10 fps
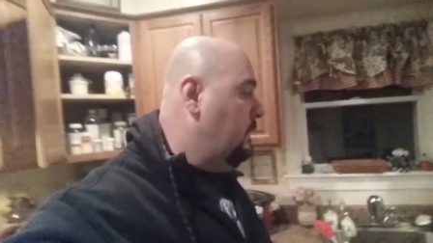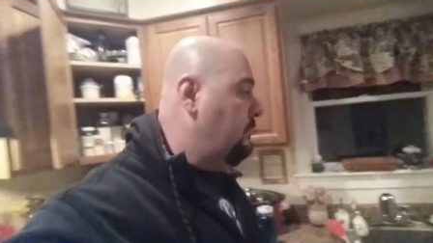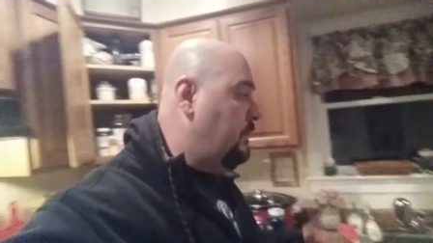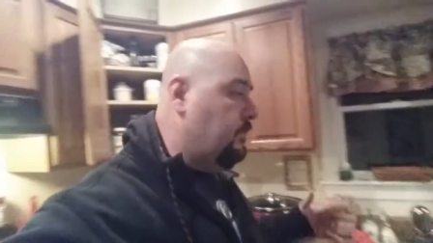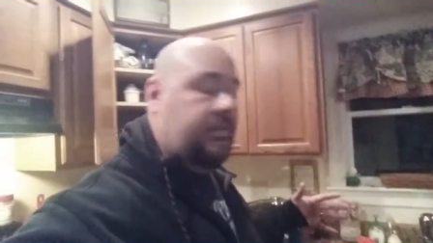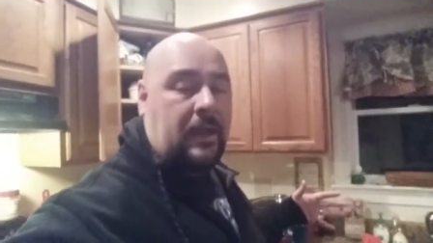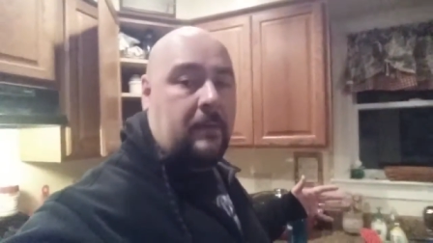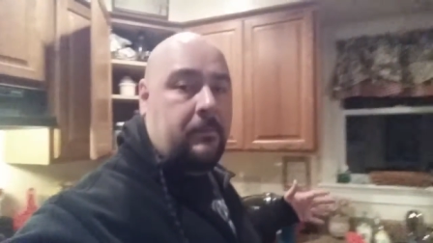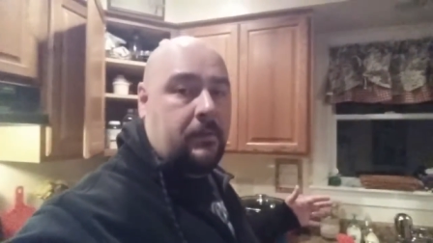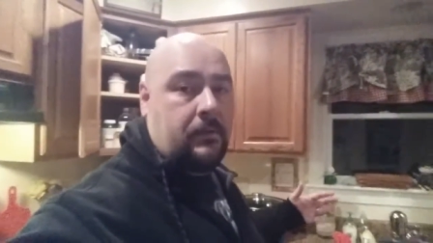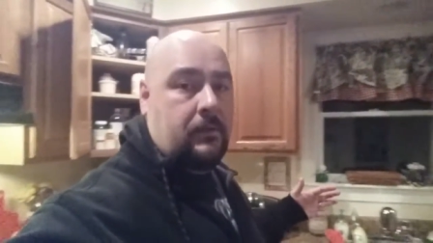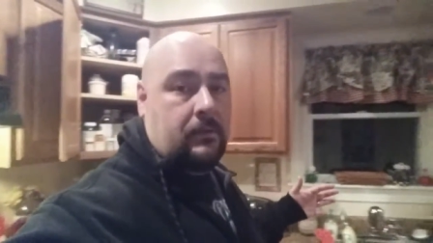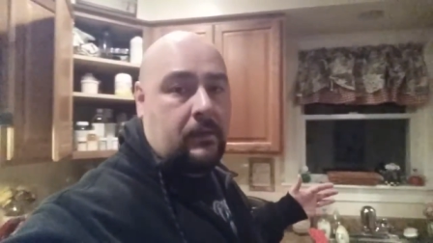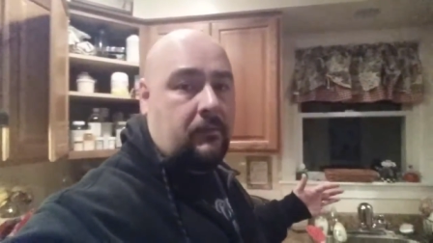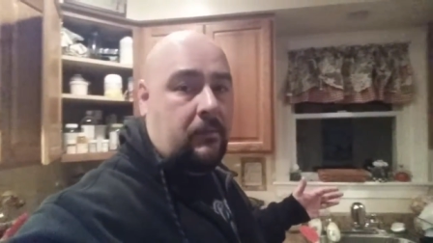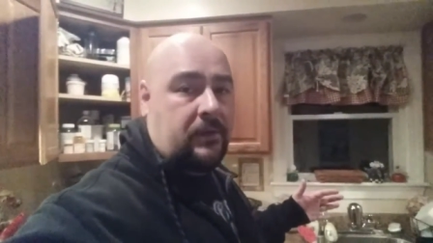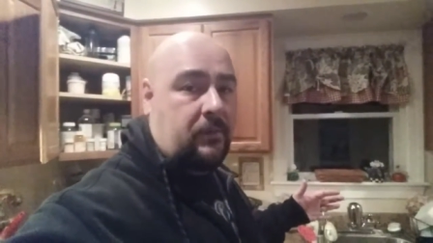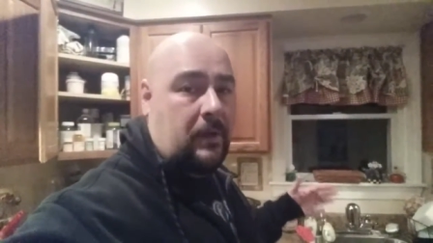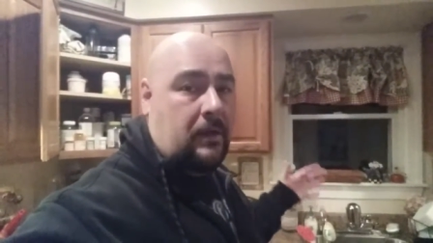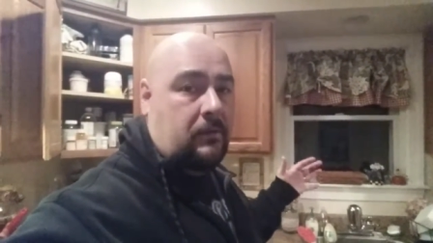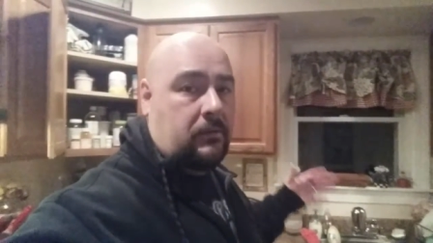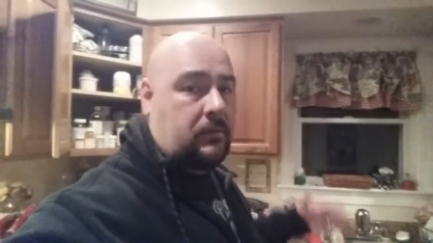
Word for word: if you don't stop every once in a while,